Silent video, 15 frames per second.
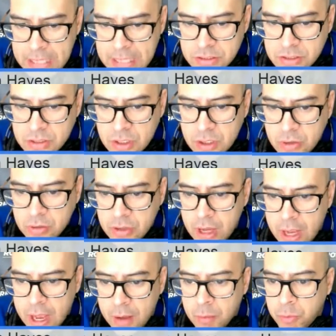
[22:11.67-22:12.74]
So
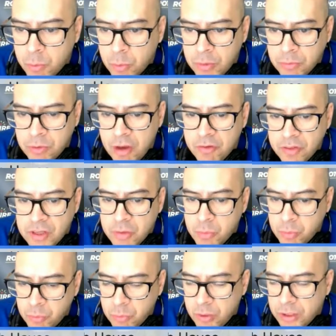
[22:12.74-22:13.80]
I'll definitely
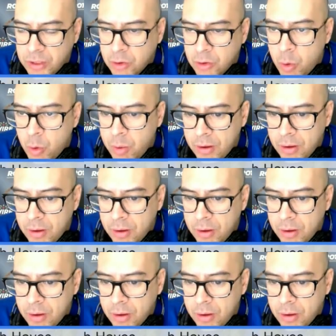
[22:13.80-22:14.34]
willing to go